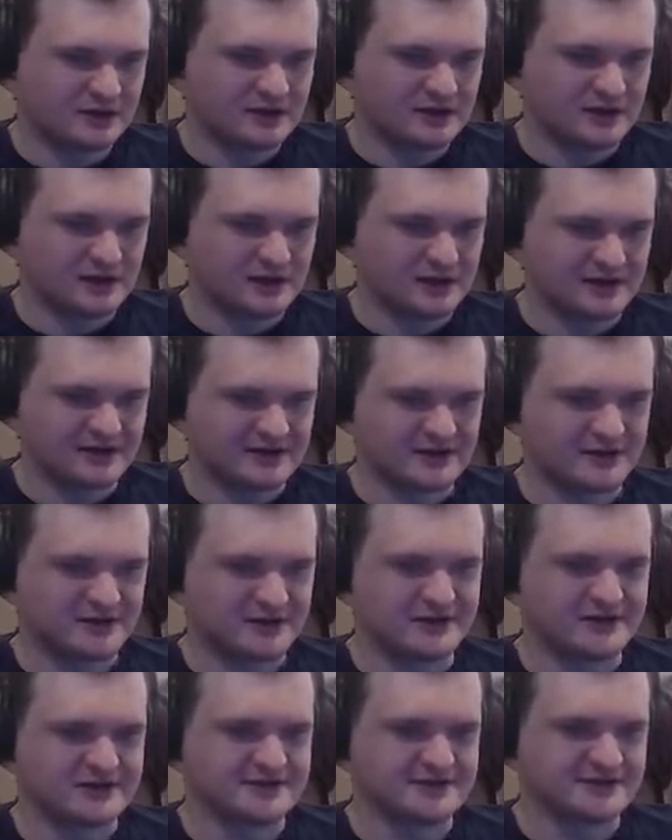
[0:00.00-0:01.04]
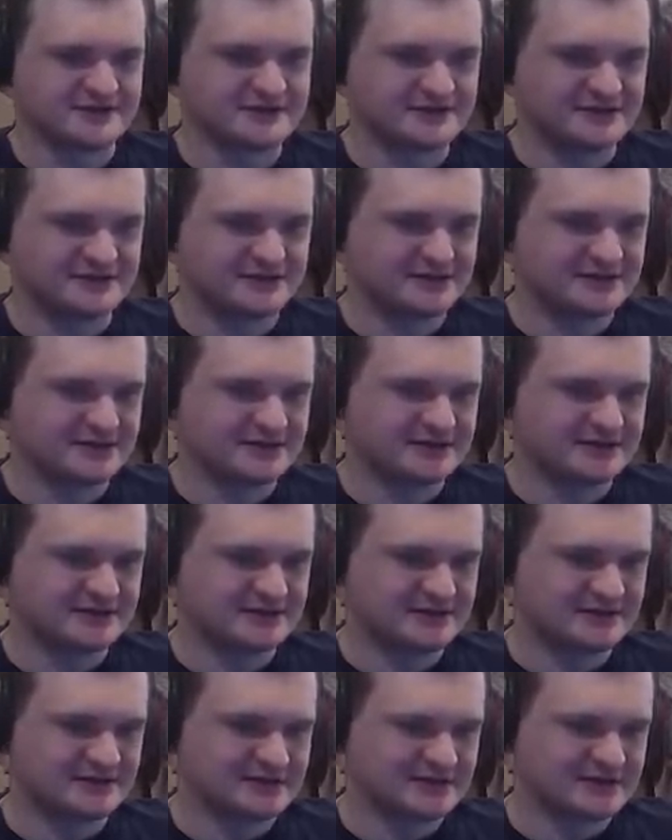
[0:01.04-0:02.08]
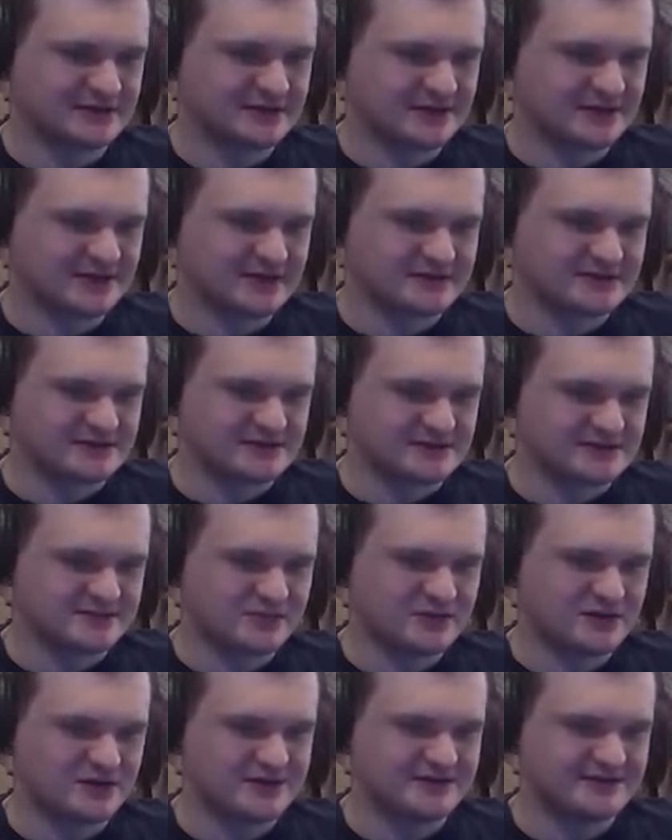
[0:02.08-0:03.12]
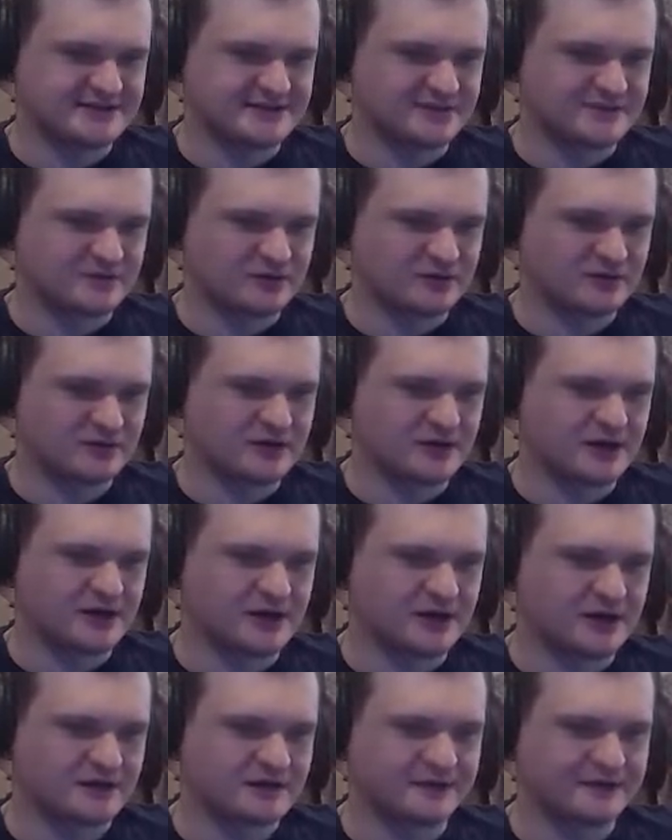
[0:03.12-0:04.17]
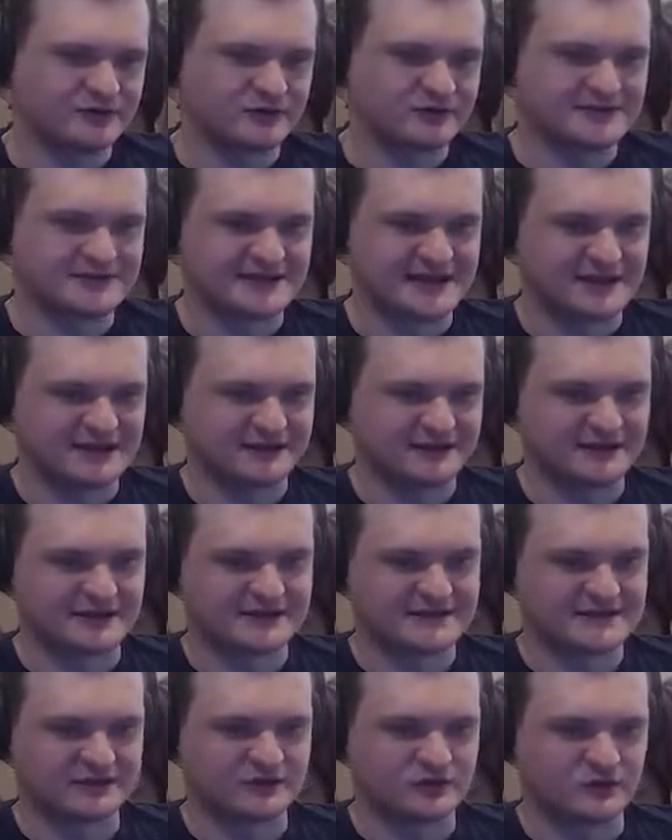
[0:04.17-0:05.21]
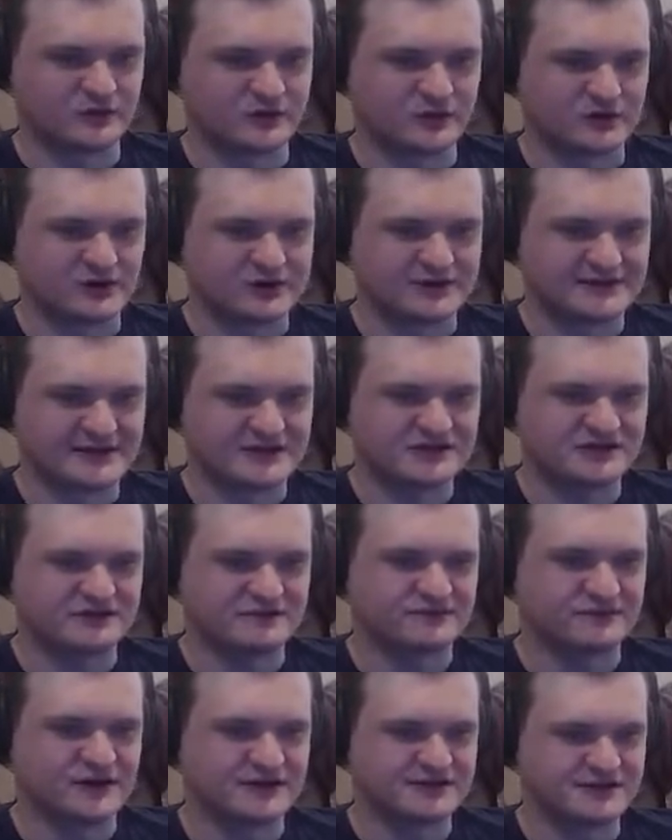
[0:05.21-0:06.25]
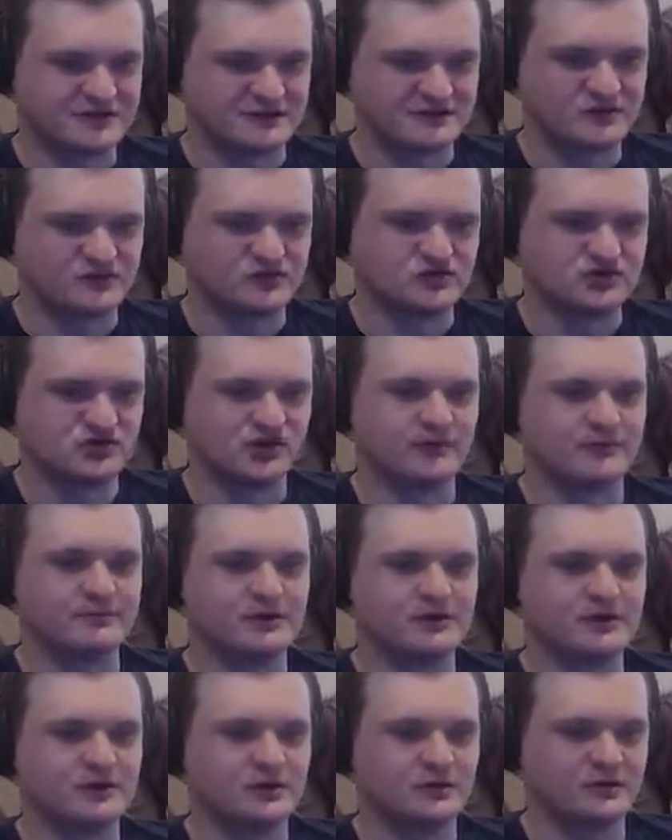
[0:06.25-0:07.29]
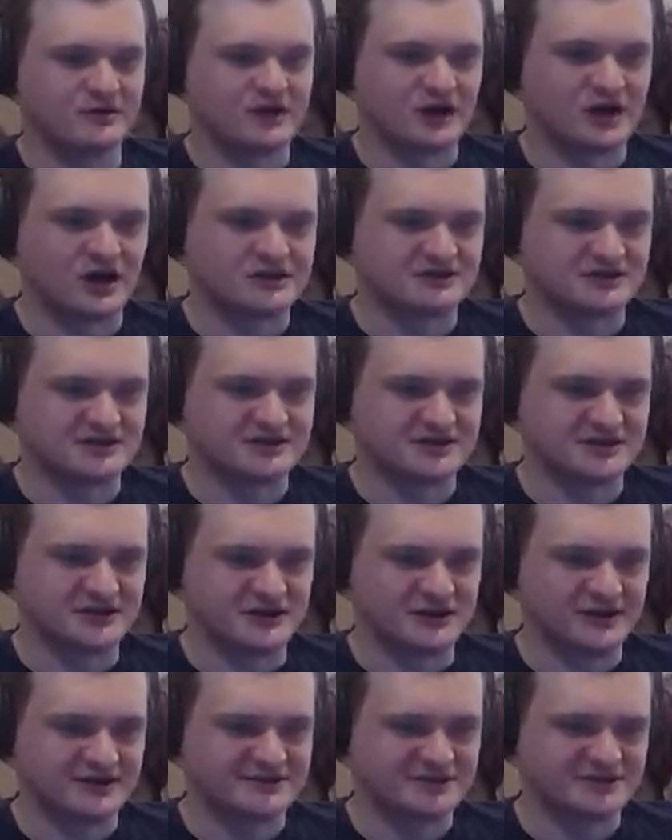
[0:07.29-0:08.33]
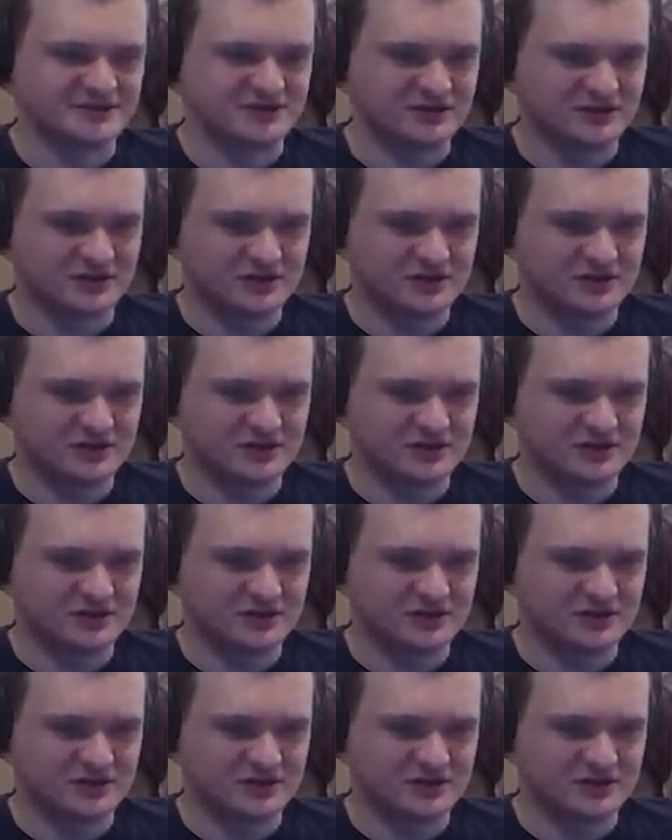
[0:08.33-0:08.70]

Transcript: And here he is. So it's pretty simple. Little tech that's a little quicker. It's actually faster if you jump with an object in your hands usually.